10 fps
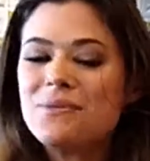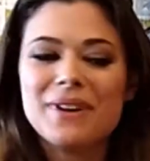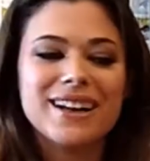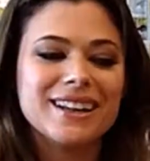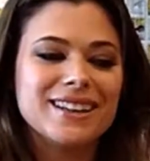
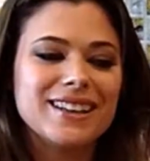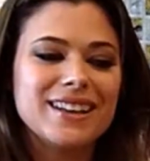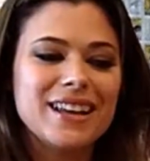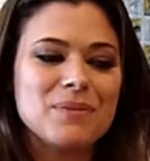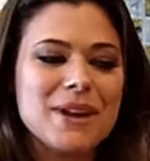but
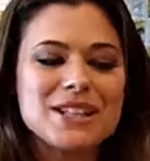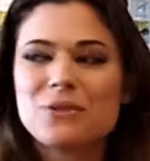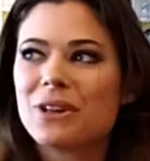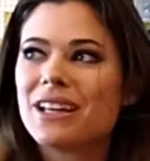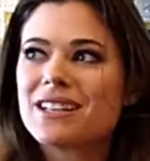it makes
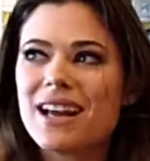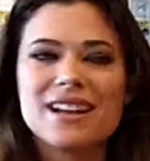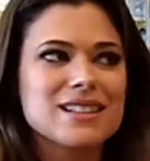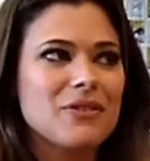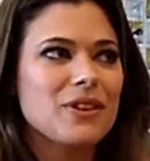it really
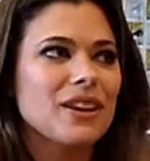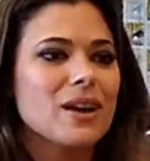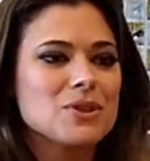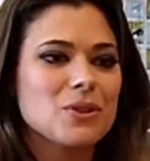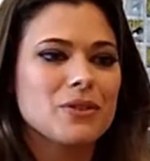exciting because I feel
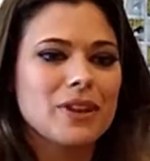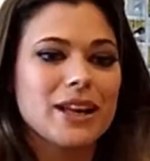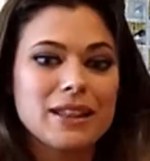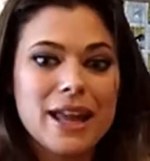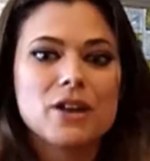like I'm sort of
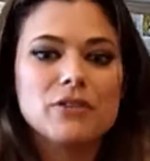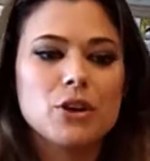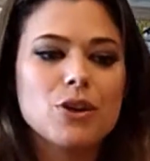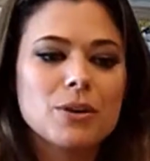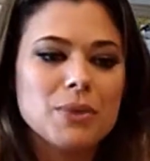like a
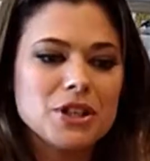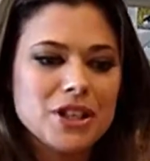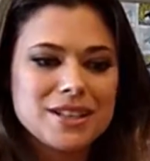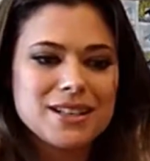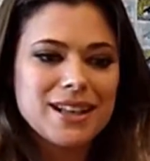viewer, but
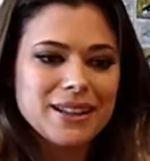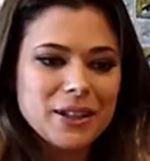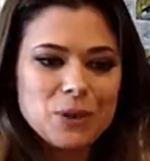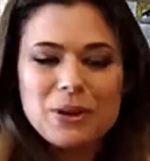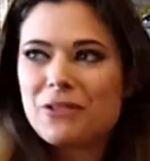just a
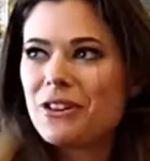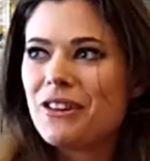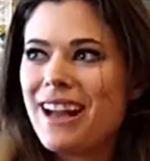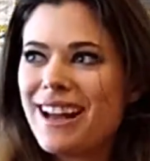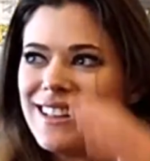little bit
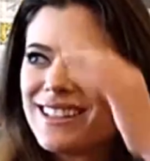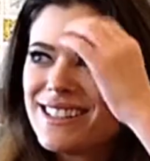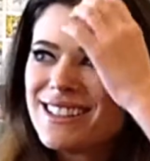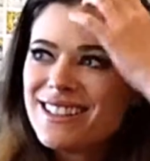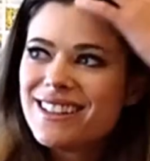further ahead.
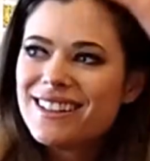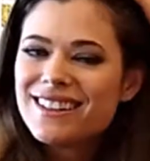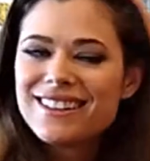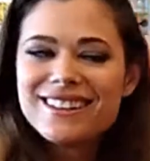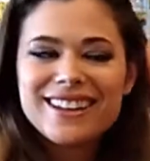
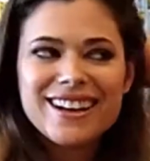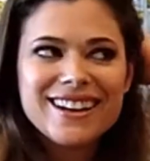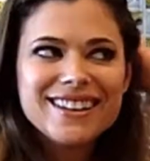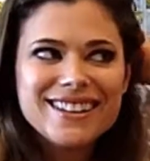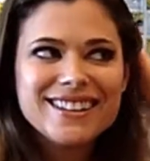
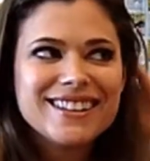Yeah.